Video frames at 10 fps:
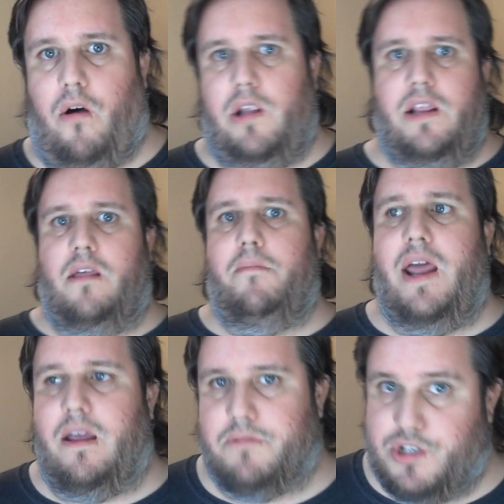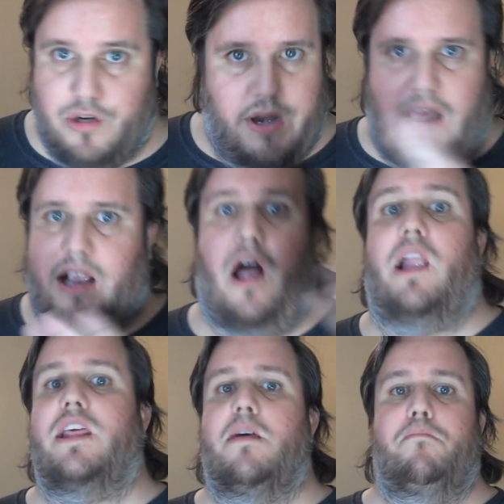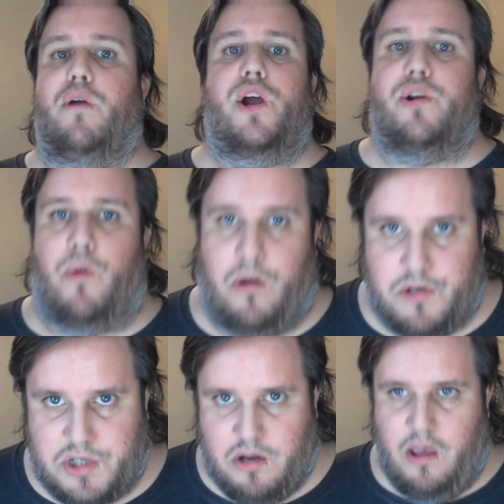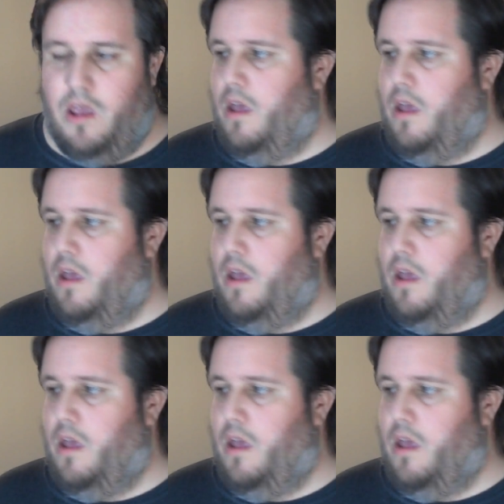calling them names. Do not calling them murderers.